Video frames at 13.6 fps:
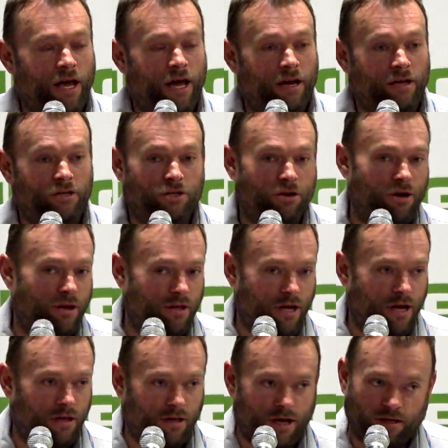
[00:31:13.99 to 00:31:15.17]
ensuring
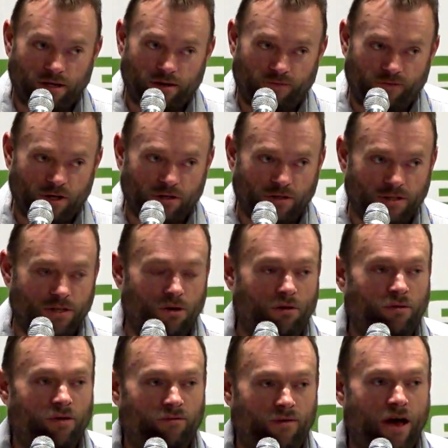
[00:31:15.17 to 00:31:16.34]
that elected officials
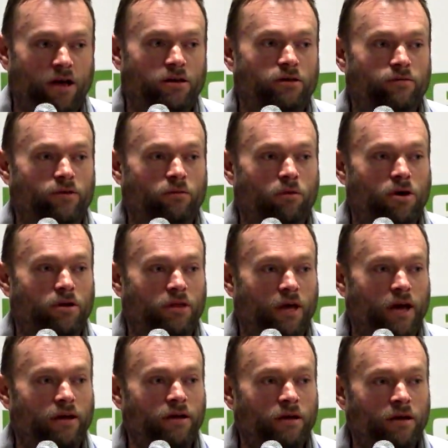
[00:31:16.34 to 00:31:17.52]
know the value of the work
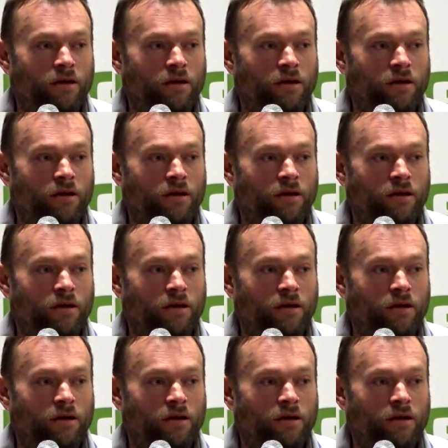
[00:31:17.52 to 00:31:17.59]
that